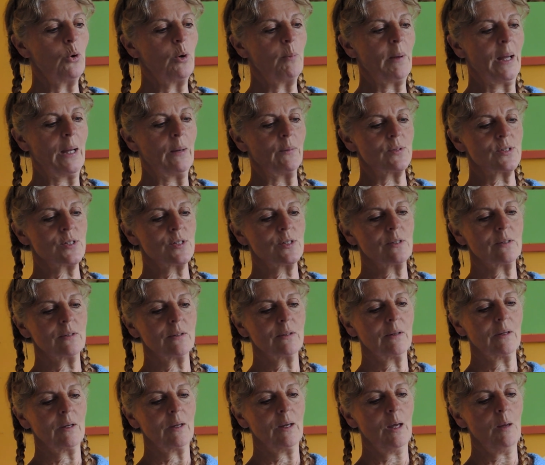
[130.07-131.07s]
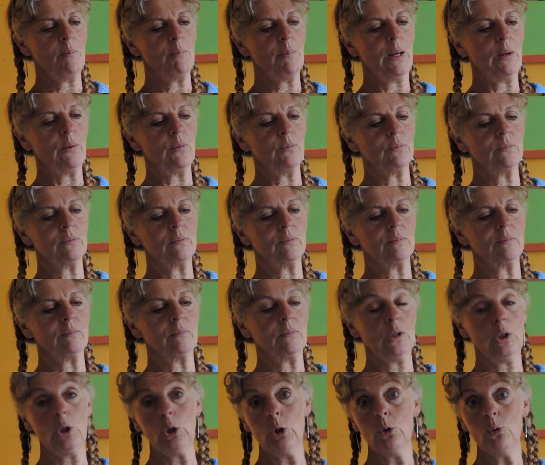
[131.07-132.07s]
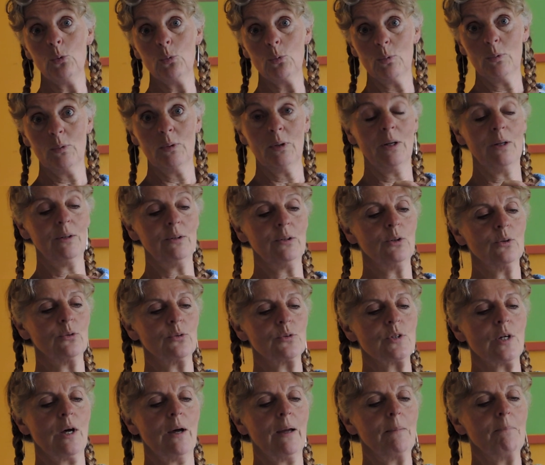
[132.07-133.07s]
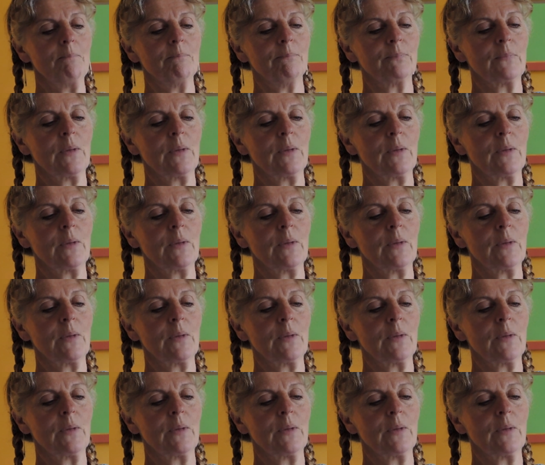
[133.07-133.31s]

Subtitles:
about you and your time.